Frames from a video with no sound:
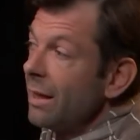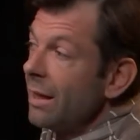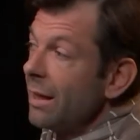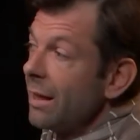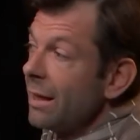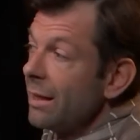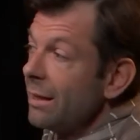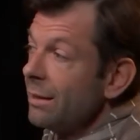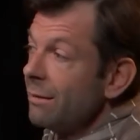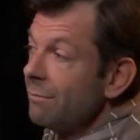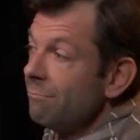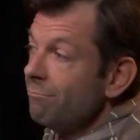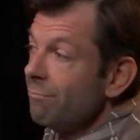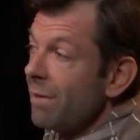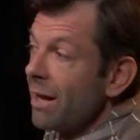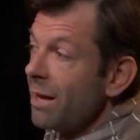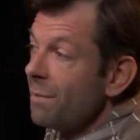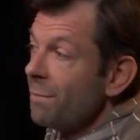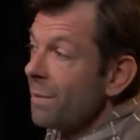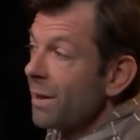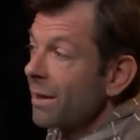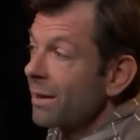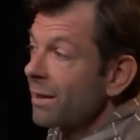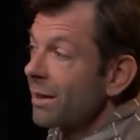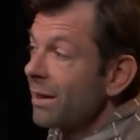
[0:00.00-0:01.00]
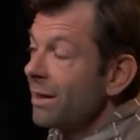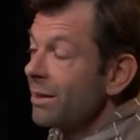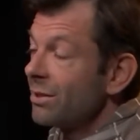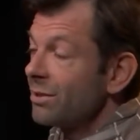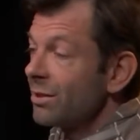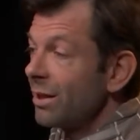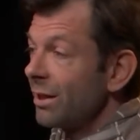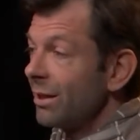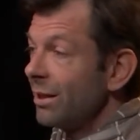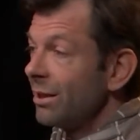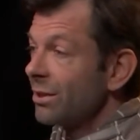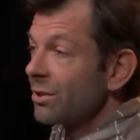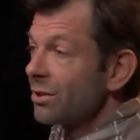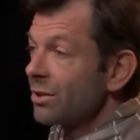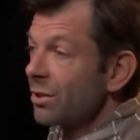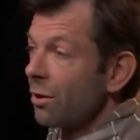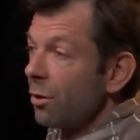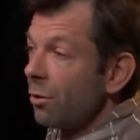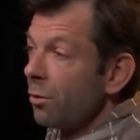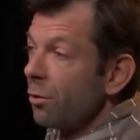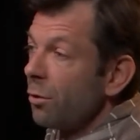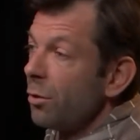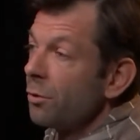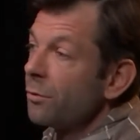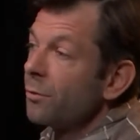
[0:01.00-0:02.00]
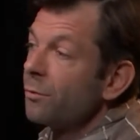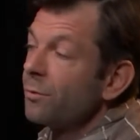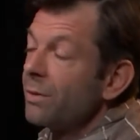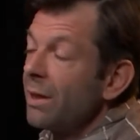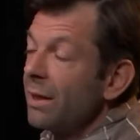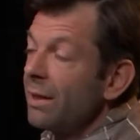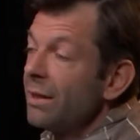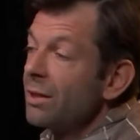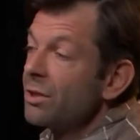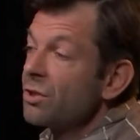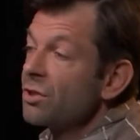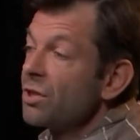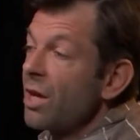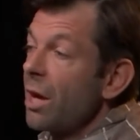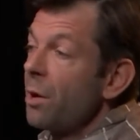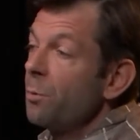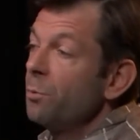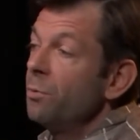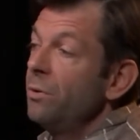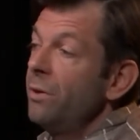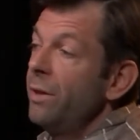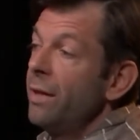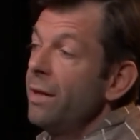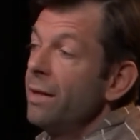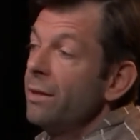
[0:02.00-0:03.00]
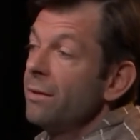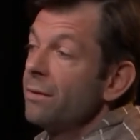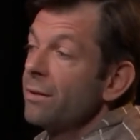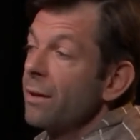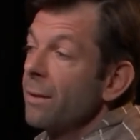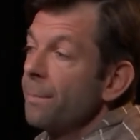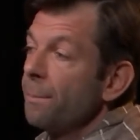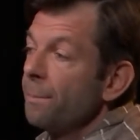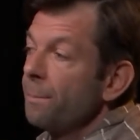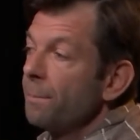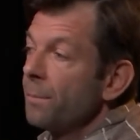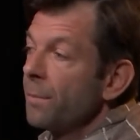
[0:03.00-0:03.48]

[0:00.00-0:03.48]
In my case, that is a lot of that is sound data.